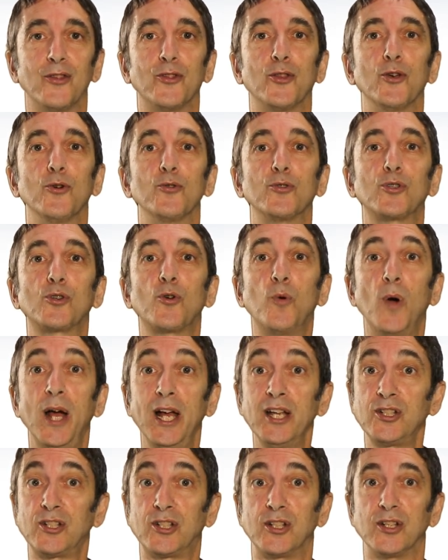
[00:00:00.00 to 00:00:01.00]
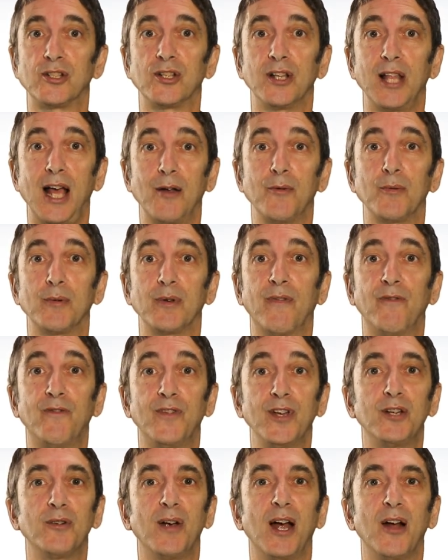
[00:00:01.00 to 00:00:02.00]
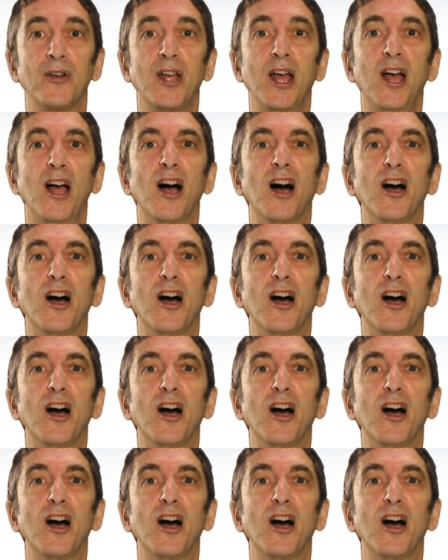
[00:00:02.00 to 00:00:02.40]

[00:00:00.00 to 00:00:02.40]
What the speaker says: Those questions allowed him to figure out